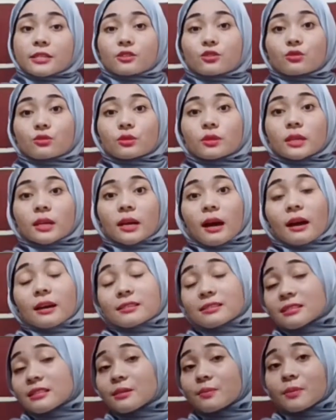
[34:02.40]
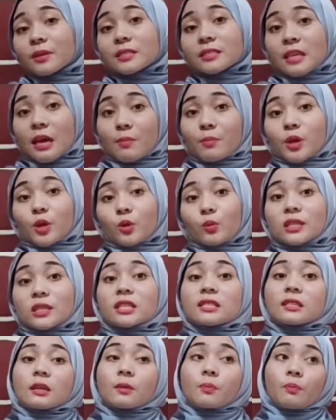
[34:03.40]
to the customer segment, which is
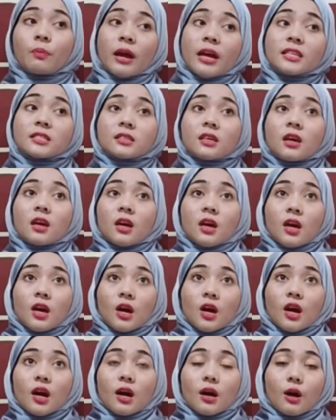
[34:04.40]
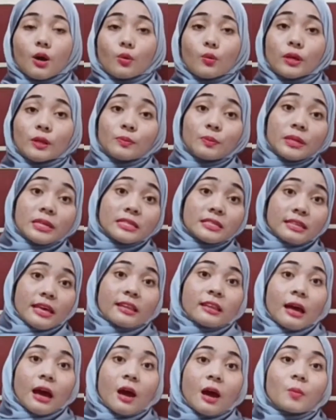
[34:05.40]
the price will be set
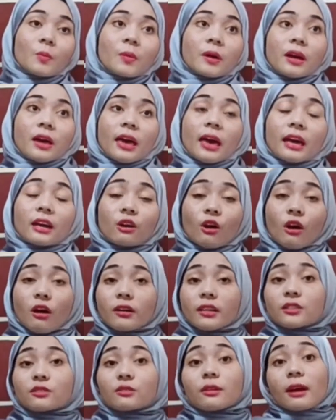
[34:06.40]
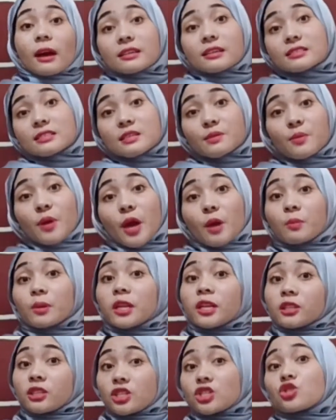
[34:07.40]
up according to the customer
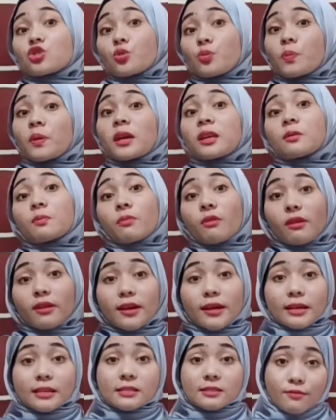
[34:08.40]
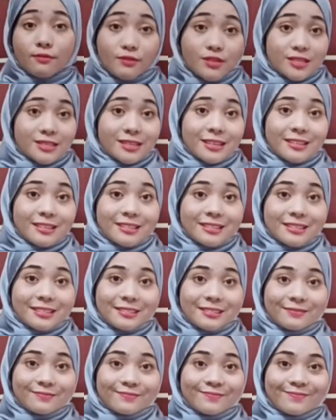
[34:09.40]
ability to pay the product and services.
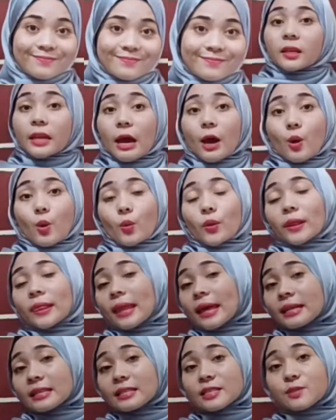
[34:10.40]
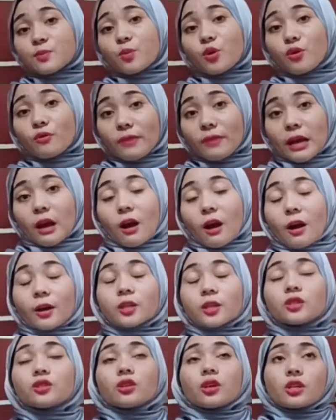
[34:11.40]
Now, let's moving
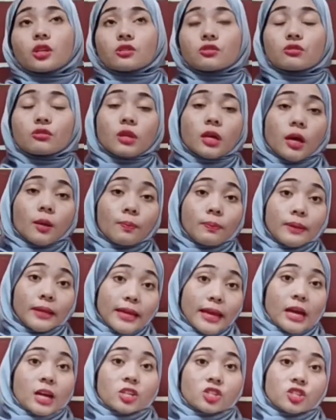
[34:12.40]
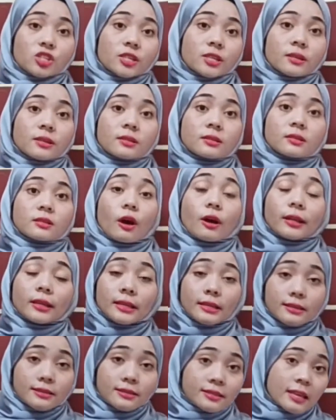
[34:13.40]
on to the applications on
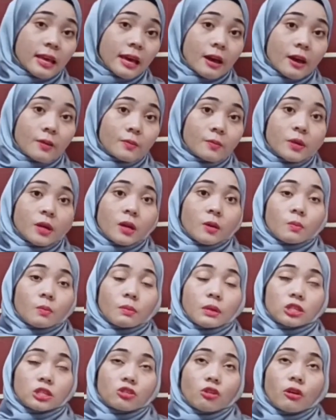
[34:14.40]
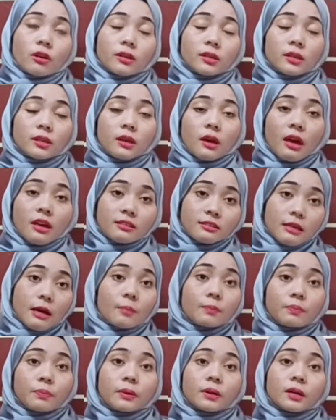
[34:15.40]
this step based on the
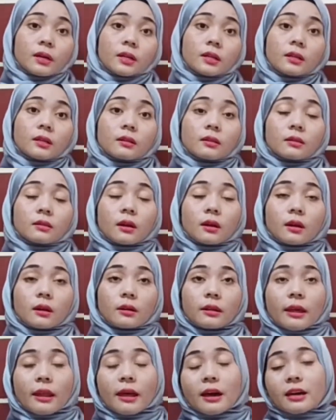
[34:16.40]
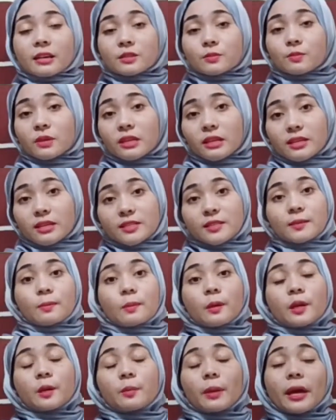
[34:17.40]
example that has been
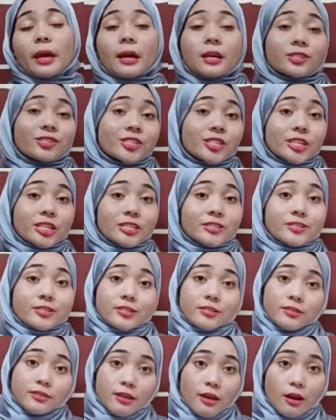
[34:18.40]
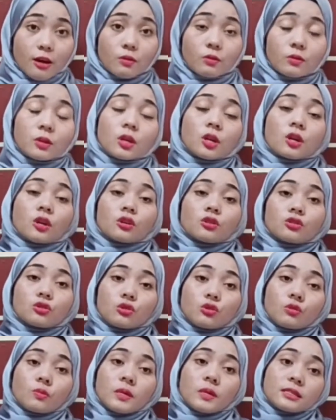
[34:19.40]
explained by Ashikin just now. So
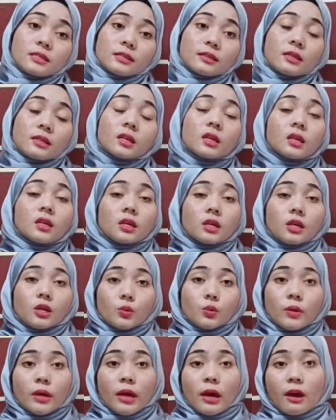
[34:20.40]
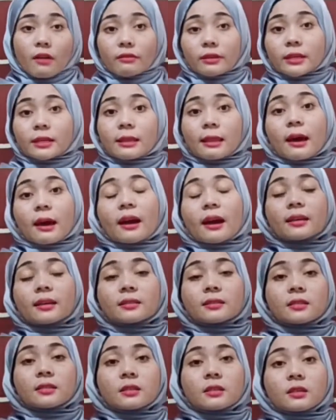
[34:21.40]
basically, we have analyzed
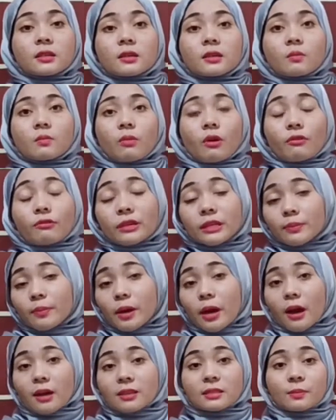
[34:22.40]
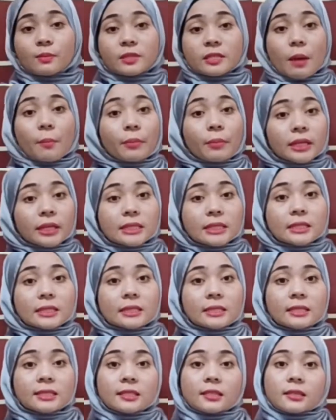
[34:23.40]
the profitable customer
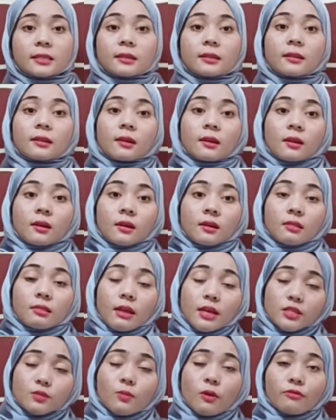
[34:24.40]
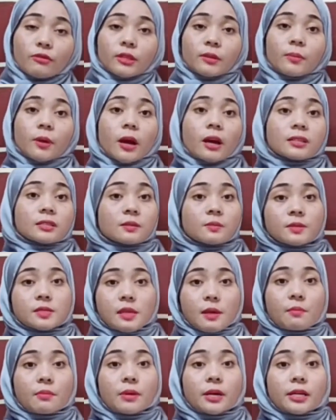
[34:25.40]
segment, the less profitable customer
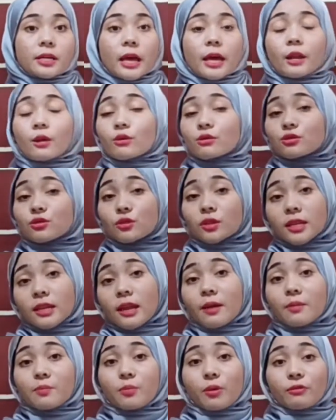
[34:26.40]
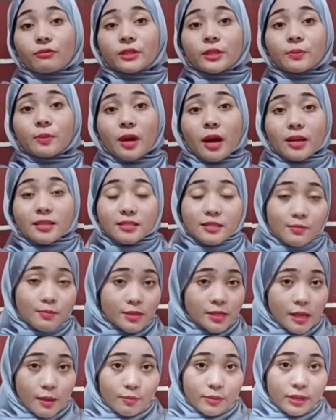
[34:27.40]
segment, and also the non-profitable customer
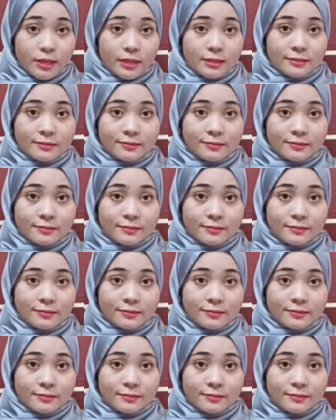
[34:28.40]
segment.